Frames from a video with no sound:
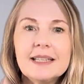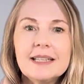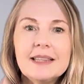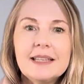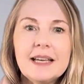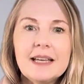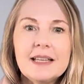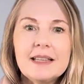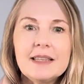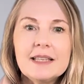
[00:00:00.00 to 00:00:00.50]

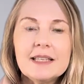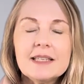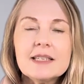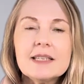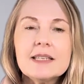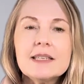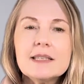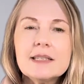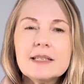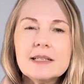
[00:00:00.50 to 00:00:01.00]
then this
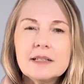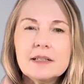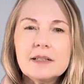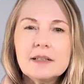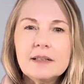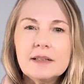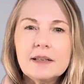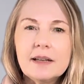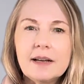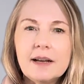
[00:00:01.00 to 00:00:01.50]
is
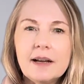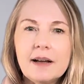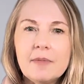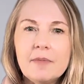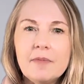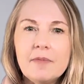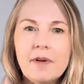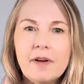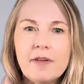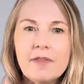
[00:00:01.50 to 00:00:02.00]
still
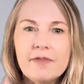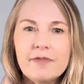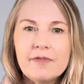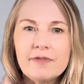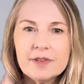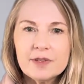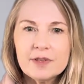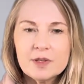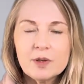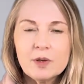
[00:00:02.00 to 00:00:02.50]
a
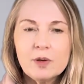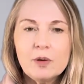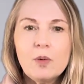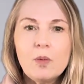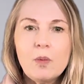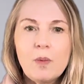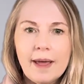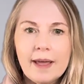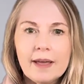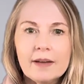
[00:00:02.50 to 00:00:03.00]

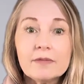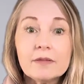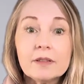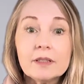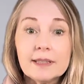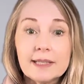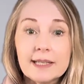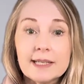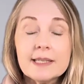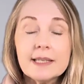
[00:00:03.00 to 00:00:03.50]
physical way of
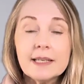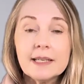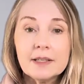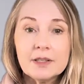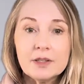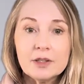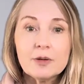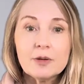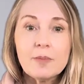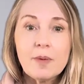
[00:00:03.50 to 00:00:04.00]
releasing it
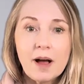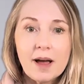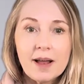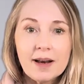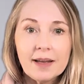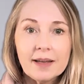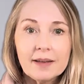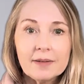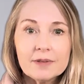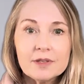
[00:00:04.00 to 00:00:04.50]
in your
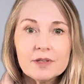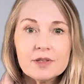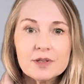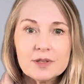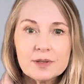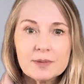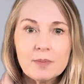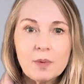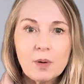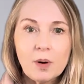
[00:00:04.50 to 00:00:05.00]
body, which
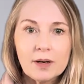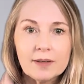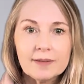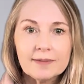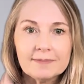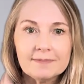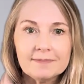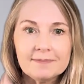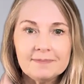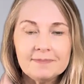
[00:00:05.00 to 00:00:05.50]
is important.
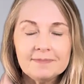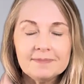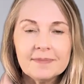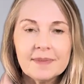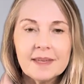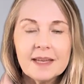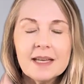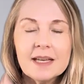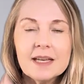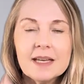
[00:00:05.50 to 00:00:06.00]

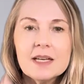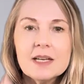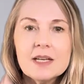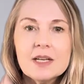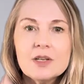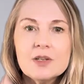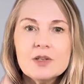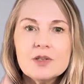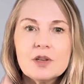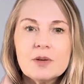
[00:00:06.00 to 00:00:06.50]

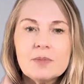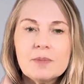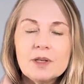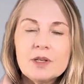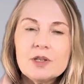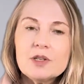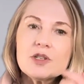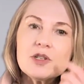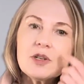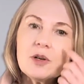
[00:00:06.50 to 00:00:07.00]
So I'm going
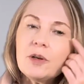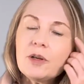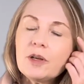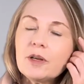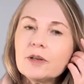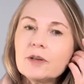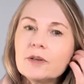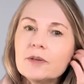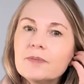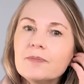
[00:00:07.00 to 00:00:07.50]
to show
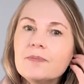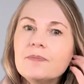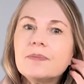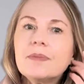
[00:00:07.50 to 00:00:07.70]
you